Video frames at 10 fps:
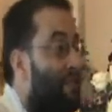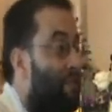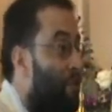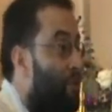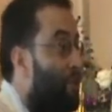
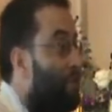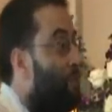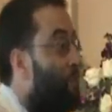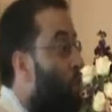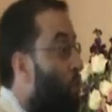on
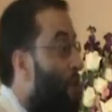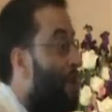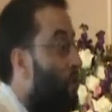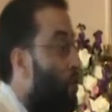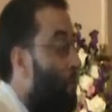a more
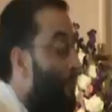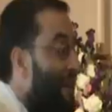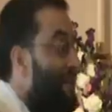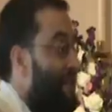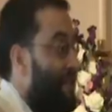regular
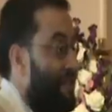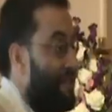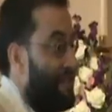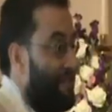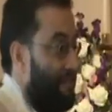
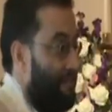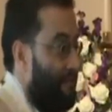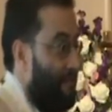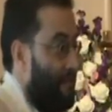basis.